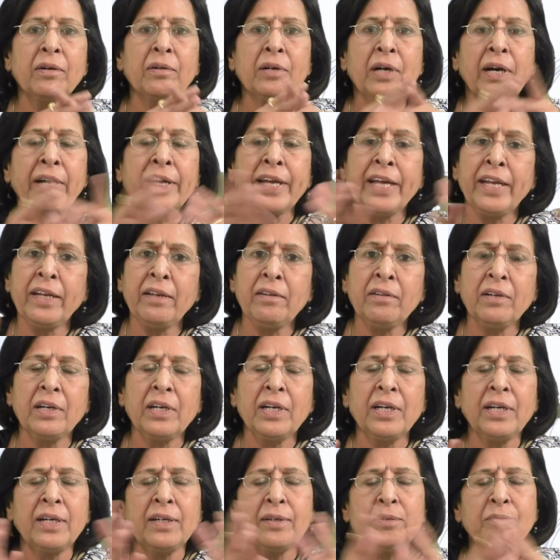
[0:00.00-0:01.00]
again,
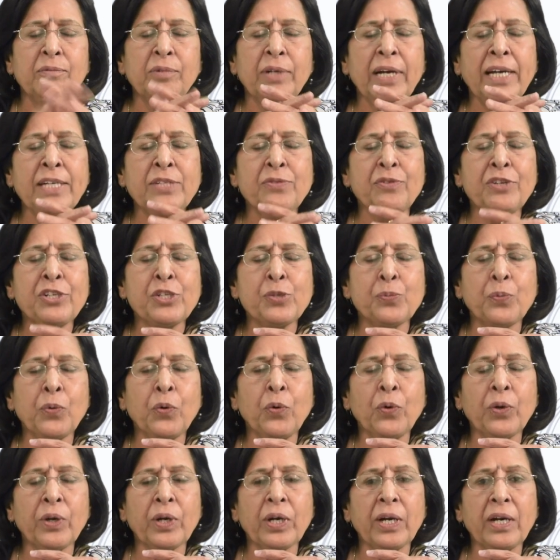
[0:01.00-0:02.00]
as we
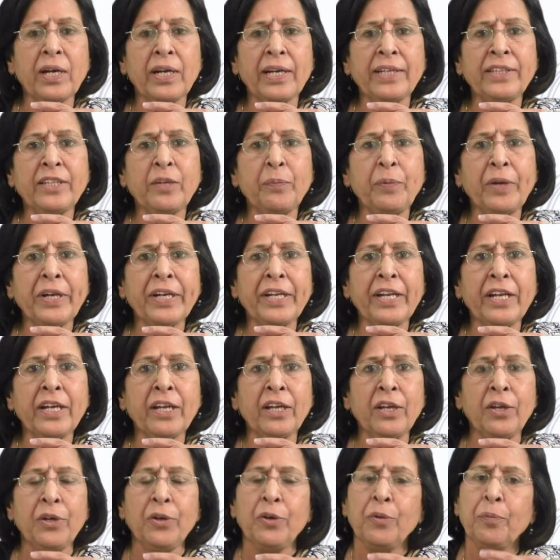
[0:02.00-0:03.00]
spoke in the
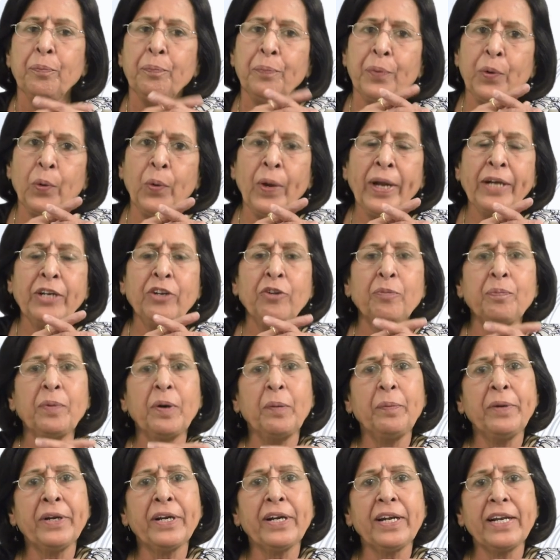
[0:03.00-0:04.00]
beginning, proactive
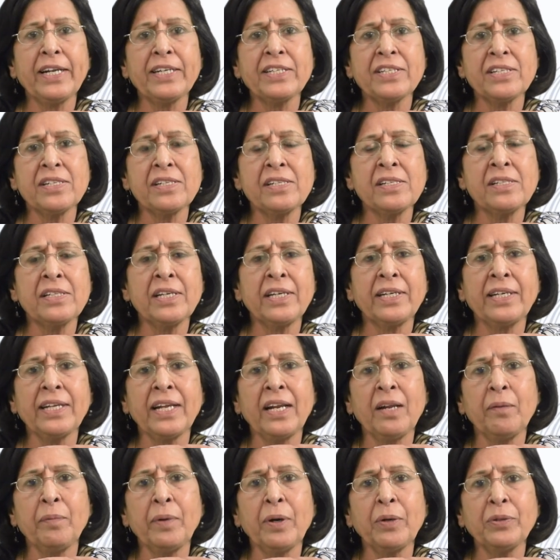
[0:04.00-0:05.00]
public relations. They
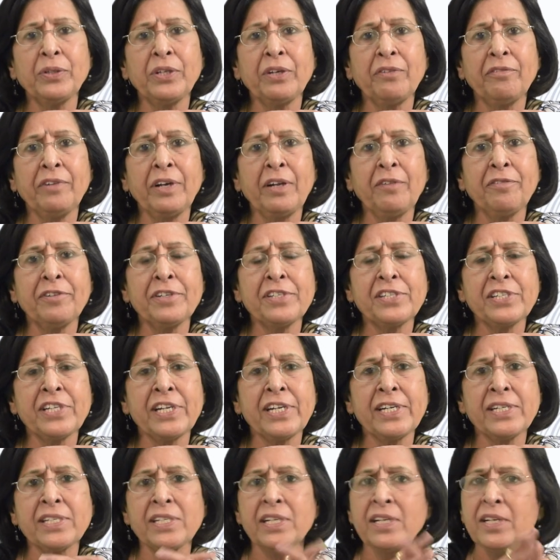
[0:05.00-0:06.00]
tell about their welfare
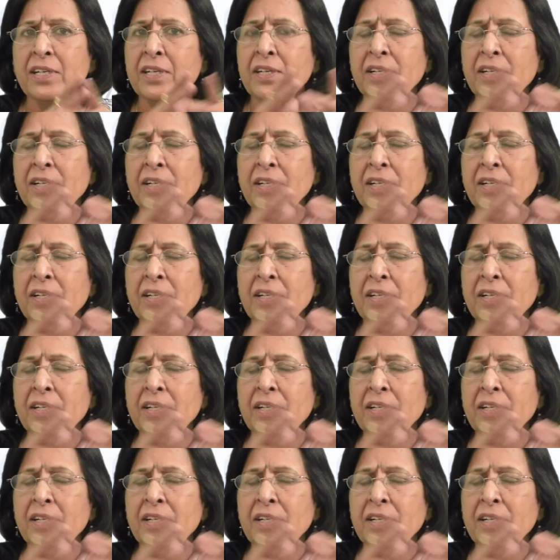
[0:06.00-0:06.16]
states.